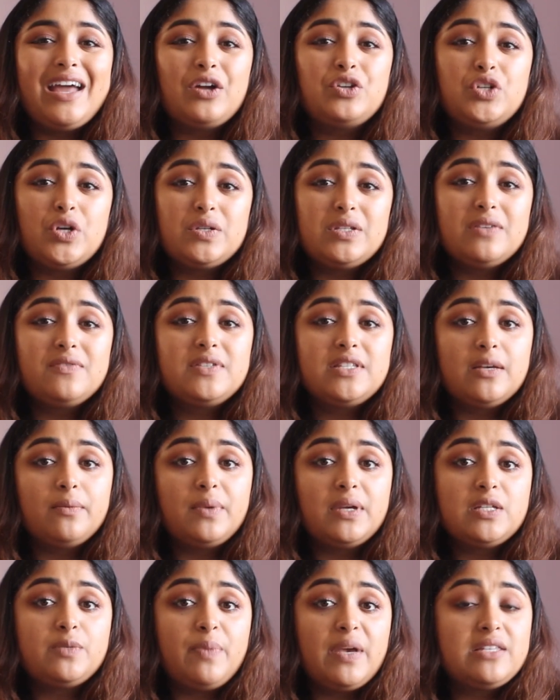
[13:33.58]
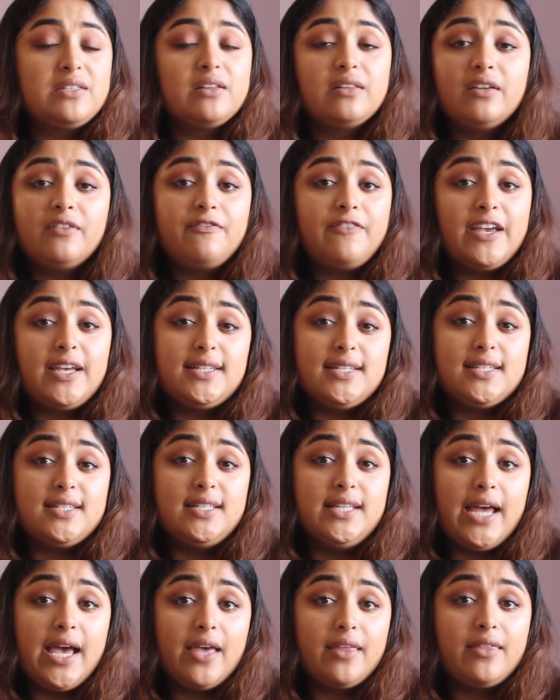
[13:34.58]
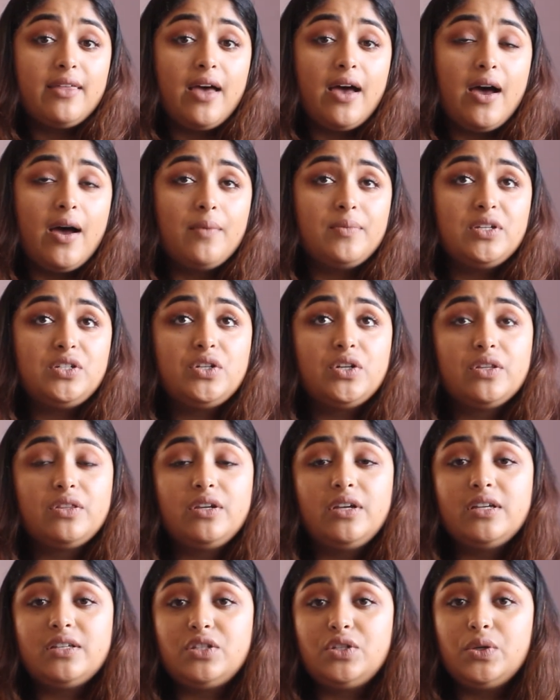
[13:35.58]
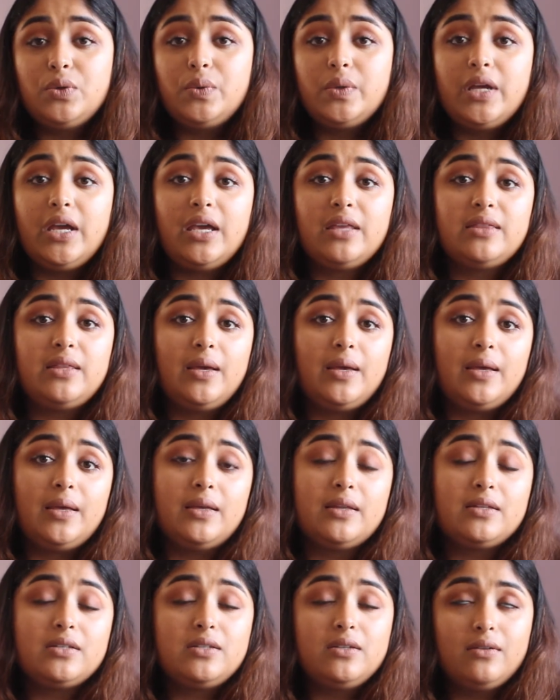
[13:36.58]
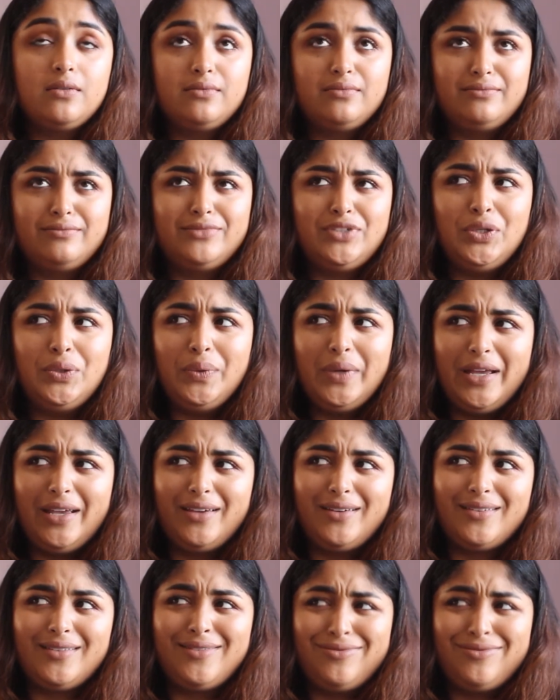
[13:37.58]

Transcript: Now, Joseph's siblings basically faked his death. They took his tunic. Tunic.